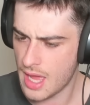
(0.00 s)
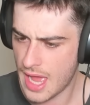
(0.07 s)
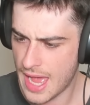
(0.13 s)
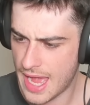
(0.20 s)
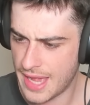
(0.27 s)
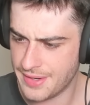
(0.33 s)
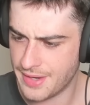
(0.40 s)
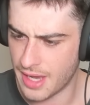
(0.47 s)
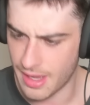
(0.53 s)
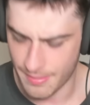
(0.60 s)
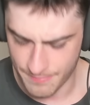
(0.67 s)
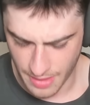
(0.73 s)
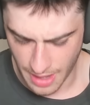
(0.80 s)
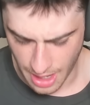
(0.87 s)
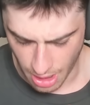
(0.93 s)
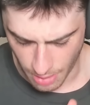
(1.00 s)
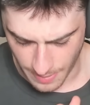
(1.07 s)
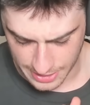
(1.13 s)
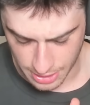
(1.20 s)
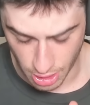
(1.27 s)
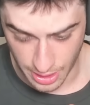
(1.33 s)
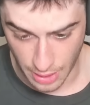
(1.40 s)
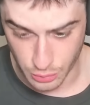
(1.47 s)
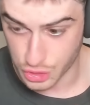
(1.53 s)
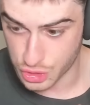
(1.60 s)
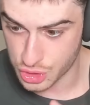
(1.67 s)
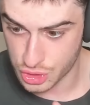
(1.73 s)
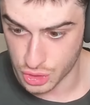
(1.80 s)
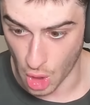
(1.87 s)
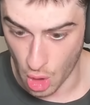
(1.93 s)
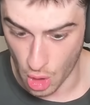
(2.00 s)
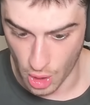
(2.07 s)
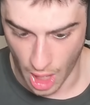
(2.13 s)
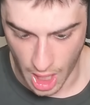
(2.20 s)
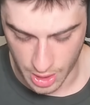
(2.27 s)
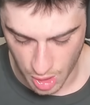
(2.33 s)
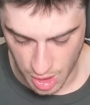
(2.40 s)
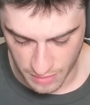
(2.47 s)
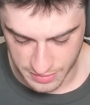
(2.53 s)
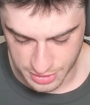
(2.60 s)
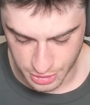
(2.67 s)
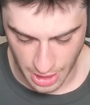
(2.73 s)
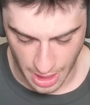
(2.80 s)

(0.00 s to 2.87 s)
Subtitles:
And, oh my God, I was so hungover, dude.